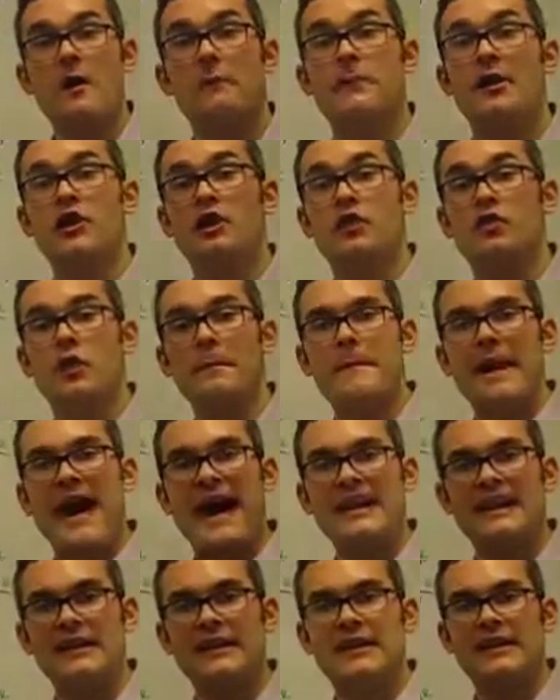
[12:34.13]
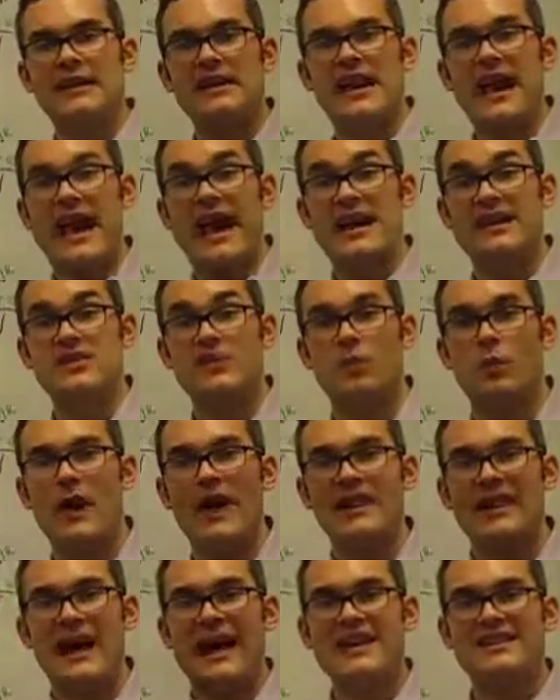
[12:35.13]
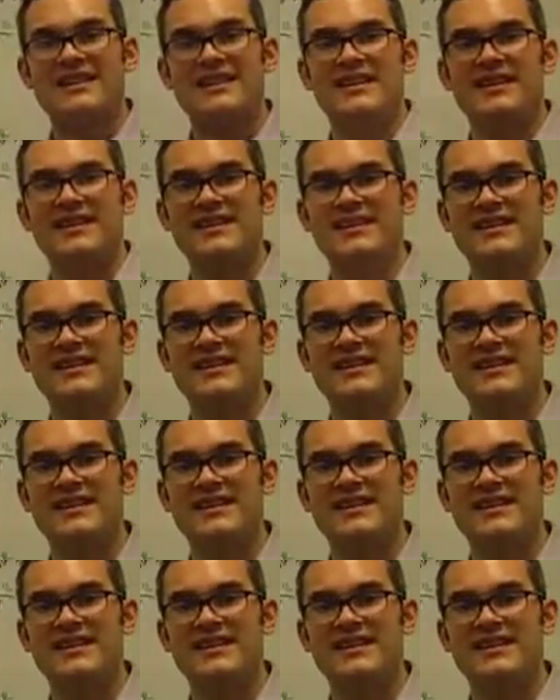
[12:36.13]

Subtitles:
But grammatically, as well as